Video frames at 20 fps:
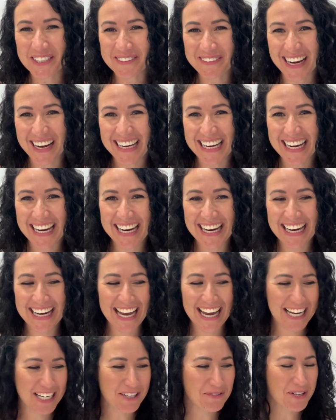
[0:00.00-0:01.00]
Reinking
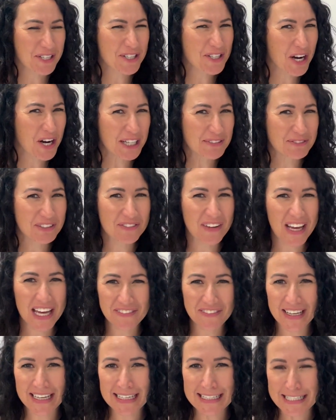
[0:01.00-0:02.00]
and I want to know if you've
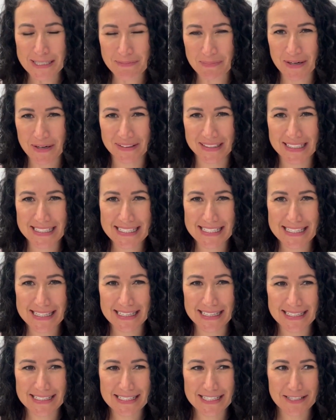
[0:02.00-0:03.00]
ever experienced
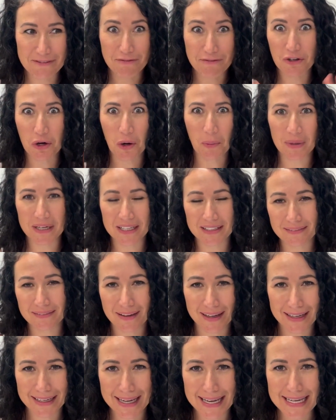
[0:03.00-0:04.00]
this phenomenon,
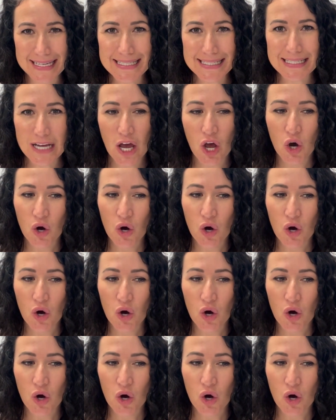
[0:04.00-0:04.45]
I guess,